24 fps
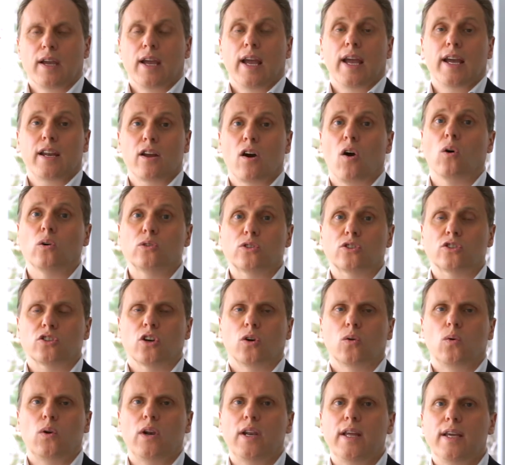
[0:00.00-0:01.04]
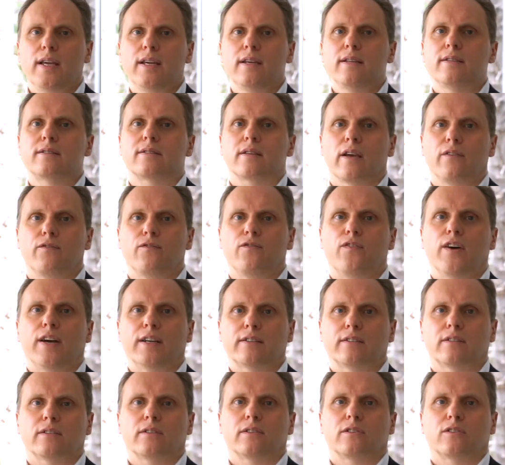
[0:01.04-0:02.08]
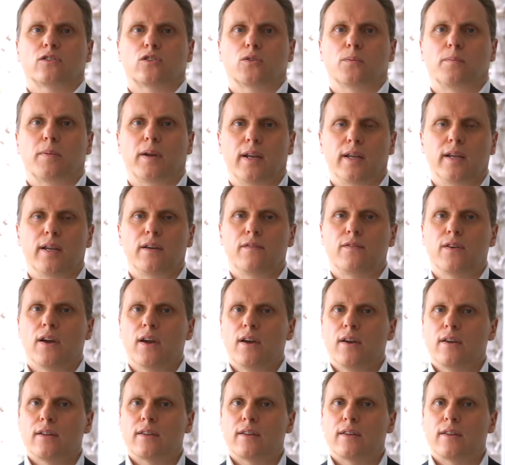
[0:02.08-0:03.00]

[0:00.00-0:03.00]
It also leads investors to believe